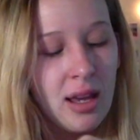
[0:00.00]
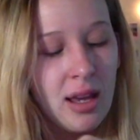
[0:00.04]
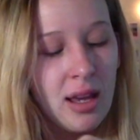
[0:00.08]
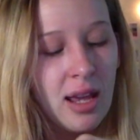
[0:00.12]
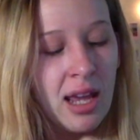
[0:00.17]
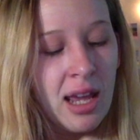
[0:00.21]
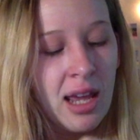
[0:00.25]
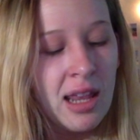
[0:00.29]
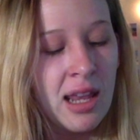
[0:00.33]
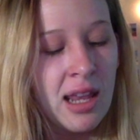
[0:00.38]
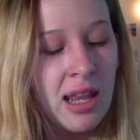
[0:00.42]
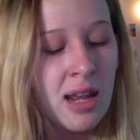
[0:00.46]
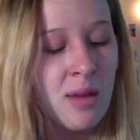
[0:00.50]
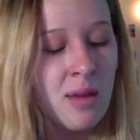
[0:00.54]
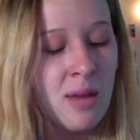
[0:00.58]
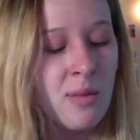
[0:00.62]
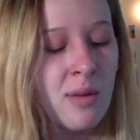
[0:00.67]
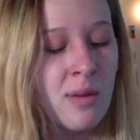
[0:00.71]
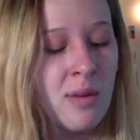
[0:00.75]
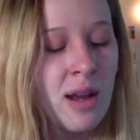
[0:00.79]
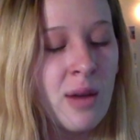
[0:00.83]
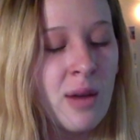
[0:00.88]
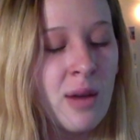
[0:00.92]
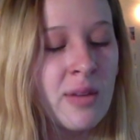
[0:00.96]
And then I,
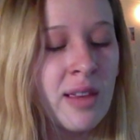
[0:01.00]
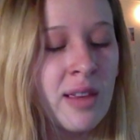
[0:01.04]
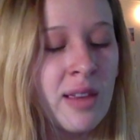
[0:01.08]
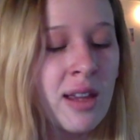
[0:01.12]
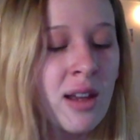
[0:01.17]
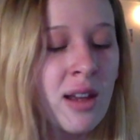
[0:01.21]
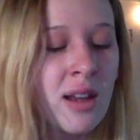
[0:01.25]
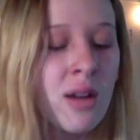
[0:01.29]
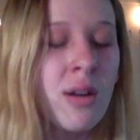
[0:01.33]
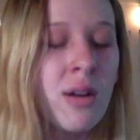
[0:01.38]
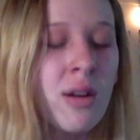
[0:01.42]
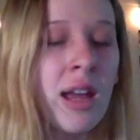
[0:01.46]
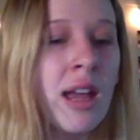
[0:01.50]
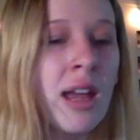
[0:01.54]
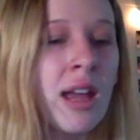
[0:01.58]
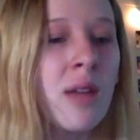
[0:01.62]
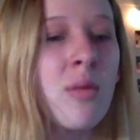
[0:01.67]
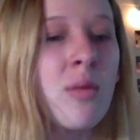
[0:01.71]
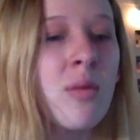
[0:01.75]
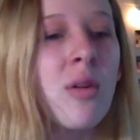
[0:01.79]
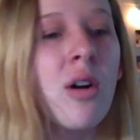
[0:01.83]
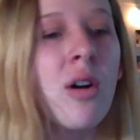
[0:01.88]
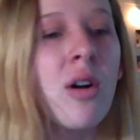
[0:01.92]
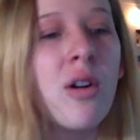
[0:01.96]
I was like, okay,
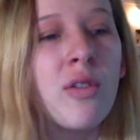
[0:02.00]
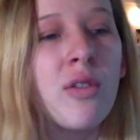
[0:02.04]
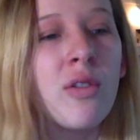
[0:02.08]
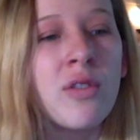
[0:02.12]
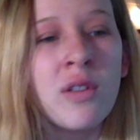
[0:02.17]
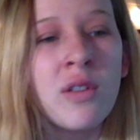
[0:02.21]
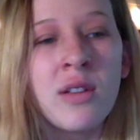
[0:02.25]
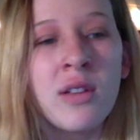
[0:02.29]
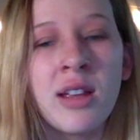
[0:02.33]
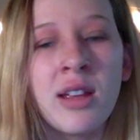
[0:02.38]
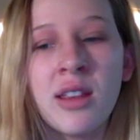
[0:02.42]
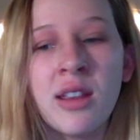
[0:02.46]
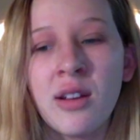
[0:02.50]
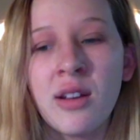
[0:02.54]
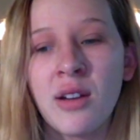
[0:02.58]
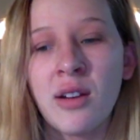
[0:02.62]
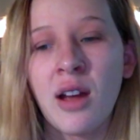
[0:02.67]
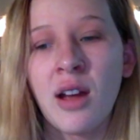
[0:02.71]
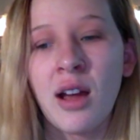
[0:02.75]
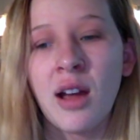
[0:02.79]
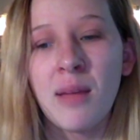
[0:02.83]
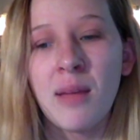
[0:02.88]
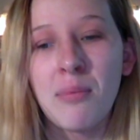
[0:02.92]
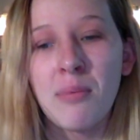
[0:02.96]
well, hopefully they're
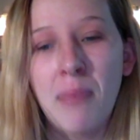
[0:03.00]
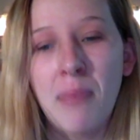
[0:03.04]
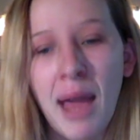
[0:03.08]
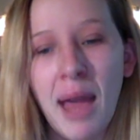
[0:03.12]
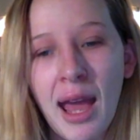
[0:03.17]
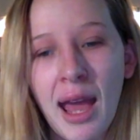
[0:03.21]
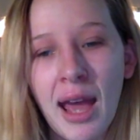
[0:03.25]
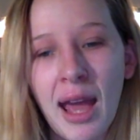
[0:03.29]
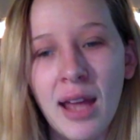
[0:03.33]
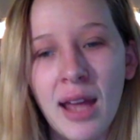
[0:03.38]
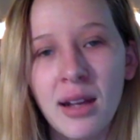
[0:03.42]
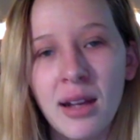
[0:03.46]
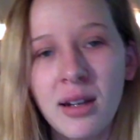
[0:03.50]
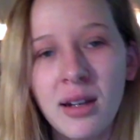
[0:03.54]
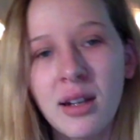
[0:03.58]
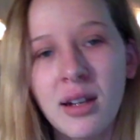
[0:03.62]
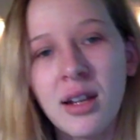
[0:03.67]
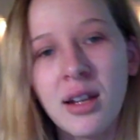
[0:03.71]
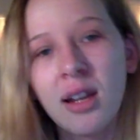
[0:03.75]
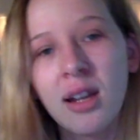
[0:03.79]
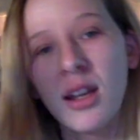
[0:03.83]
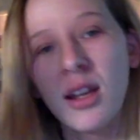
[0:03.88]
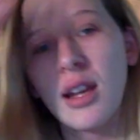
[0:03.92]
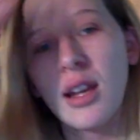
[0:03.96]
not bad.
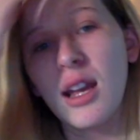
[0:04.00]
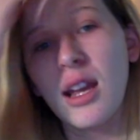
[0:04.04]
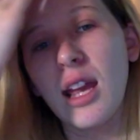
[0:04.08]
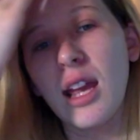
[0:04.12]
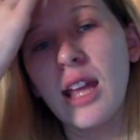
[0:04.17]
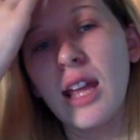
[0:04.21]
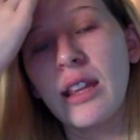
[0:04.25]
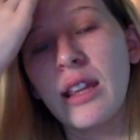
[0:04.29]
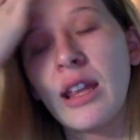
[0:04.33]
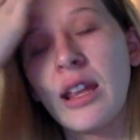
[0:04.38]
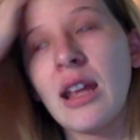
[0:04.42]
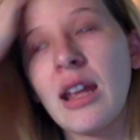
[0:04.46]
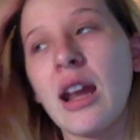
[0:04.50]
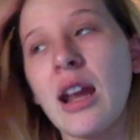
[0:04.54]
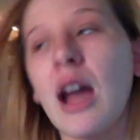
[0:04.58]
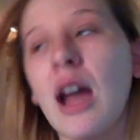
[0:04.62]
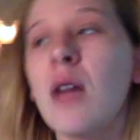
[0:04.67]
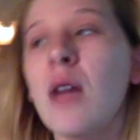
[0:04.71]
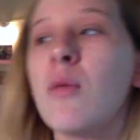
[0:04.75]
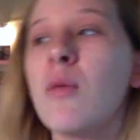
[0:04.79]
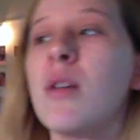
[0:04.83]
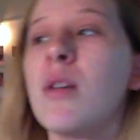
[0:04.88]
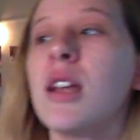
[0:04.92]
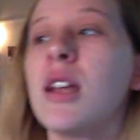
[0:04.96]
And then
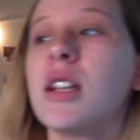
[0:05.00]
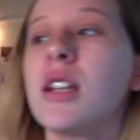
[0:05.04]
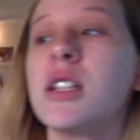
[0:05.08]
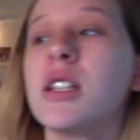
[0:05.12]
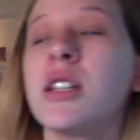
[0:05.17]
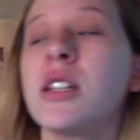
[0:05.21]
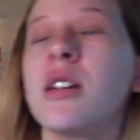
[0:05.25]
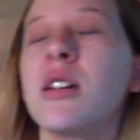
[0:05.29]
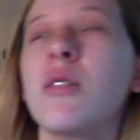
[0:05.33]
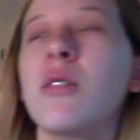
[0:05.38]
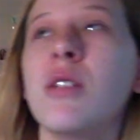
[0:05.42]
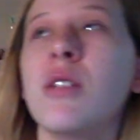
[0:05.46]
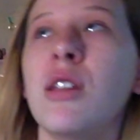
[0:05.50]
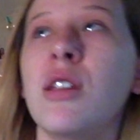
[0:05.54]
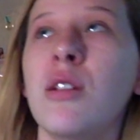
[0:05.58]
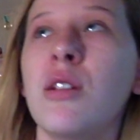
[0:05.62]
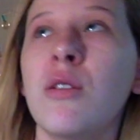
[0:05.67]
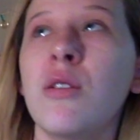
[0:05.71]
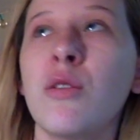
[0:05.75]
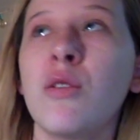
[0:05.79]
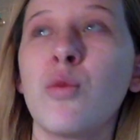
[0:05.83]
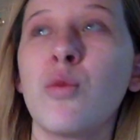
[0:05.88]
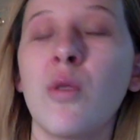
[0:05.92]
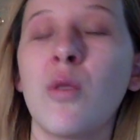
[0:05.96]
I went to go
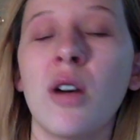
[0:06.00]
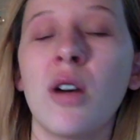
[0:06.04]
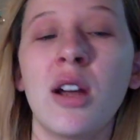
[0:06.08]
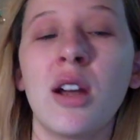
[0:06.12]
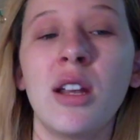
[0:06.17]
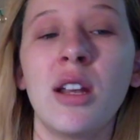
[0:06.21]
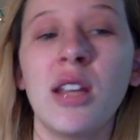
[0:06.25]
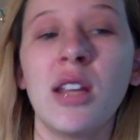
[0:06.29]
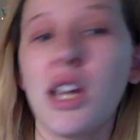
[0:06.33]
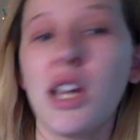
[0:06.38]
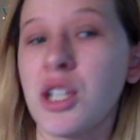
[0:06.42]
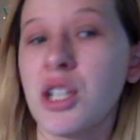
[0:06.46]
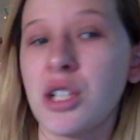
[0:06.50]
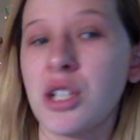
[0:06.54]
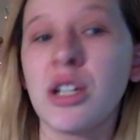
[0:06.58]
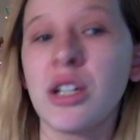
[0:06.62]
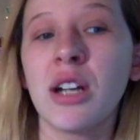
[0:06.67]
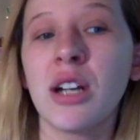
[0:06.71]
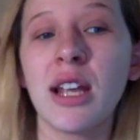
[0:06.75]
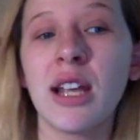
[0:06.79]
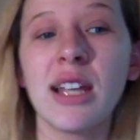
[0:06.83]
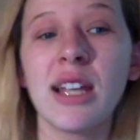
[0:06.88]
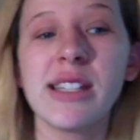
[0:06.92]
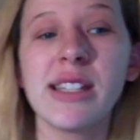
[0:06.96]
use one
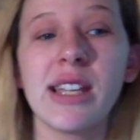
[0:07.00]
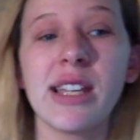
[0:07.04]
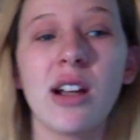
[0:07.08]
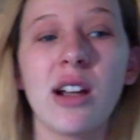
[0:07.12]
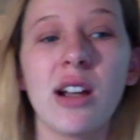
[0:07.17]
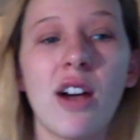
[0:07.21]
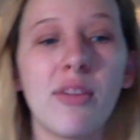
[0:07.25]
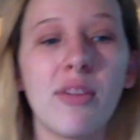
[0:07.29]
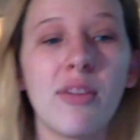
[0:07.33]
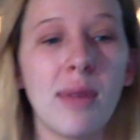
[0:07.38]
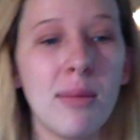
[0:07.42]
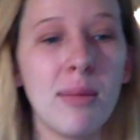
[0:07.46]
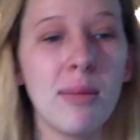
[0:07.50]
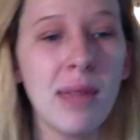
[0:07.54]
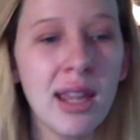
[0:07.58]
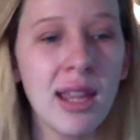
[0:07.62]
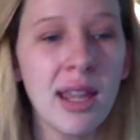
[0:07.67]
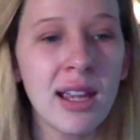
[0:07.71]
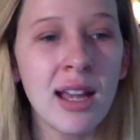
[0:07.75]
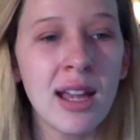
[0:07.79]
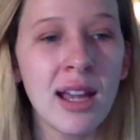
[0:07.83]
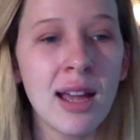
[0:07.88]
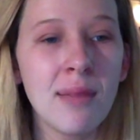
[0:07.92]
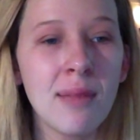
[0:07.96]
yesterday to take off my
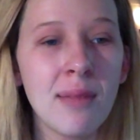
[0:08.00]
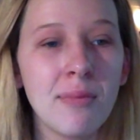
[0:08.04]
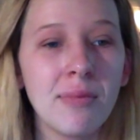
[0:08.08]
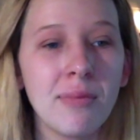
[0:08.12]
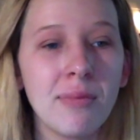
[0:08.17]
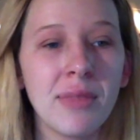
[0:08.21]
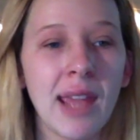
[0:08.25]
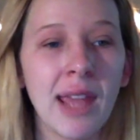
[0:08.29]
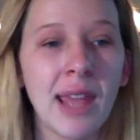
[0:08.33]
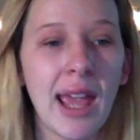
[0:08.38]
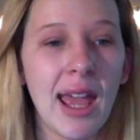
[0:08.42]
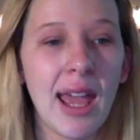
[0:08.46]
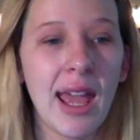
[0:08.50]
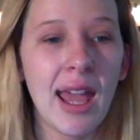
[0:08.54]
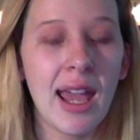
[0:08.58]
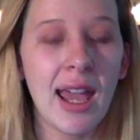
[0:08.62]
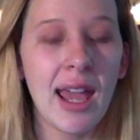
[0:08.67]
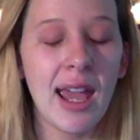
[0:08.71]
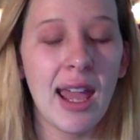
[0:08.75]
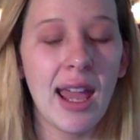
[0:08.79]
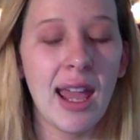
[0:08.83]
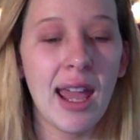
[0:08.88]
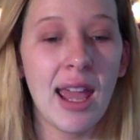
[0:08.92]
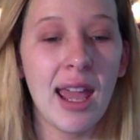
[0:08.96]
makeup,
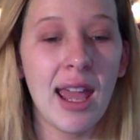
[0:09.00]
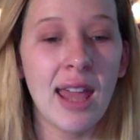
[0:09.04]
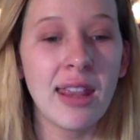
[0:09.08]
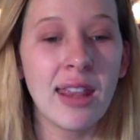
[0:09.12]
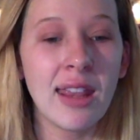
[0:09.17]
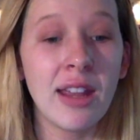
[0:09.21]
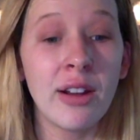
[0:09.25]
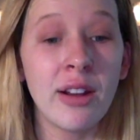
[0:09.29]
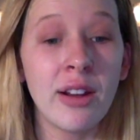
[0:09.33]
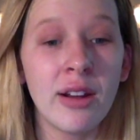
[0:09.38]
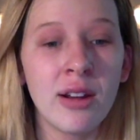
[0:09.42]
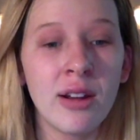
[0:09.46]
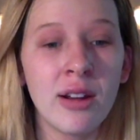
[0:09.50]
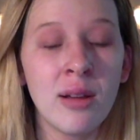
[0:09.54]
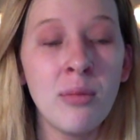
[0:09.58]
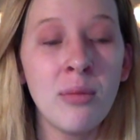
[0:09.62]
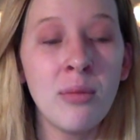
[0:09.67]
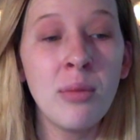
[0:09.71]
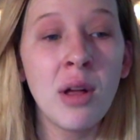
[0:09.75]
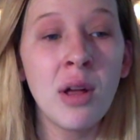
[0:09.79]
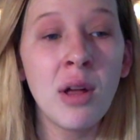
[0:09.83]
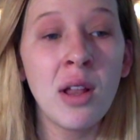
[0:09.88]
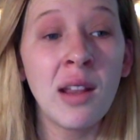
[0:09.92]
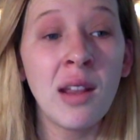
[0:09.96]
and they're
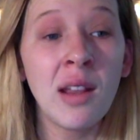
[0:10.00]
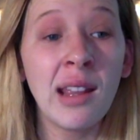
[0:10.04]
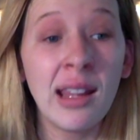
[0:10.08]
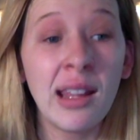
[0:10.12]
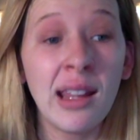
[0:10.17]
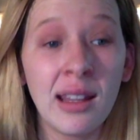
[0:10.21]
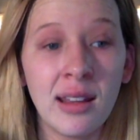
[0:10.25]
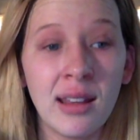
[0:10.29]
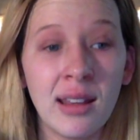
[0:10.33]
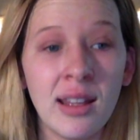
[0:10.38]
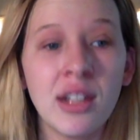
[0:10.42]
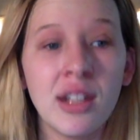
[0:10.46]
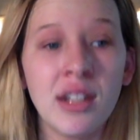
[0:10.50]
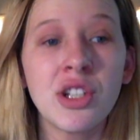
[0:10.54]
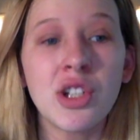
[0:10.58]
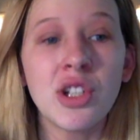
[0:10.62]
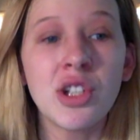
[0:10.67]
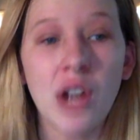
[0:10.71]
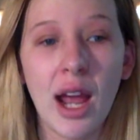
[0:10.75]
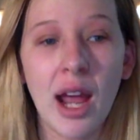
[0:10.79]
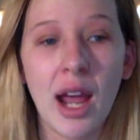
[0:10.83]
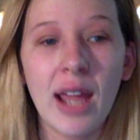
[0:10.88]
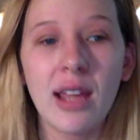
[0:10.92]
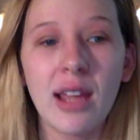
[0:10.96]
completely
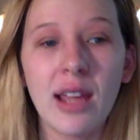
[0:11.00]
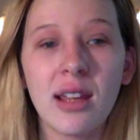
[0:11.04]
dry.